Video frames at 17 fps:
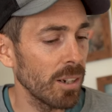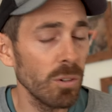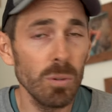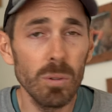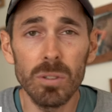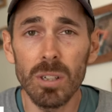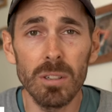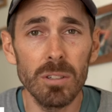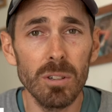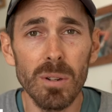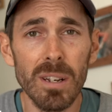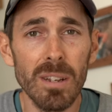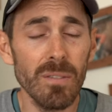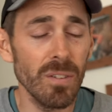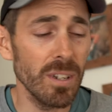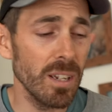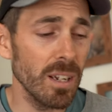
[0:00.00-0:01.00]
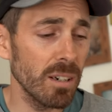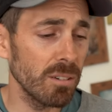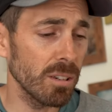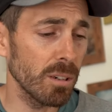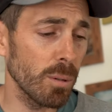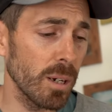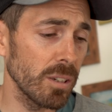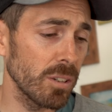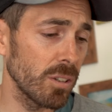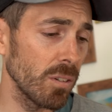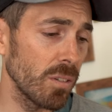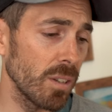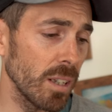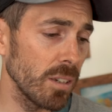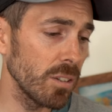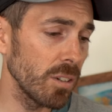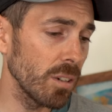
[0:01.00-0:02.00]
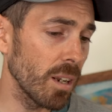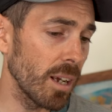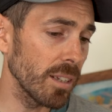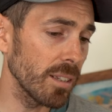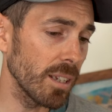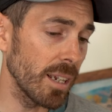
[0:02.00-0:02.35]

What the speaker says: and also do any video requests or things you'd like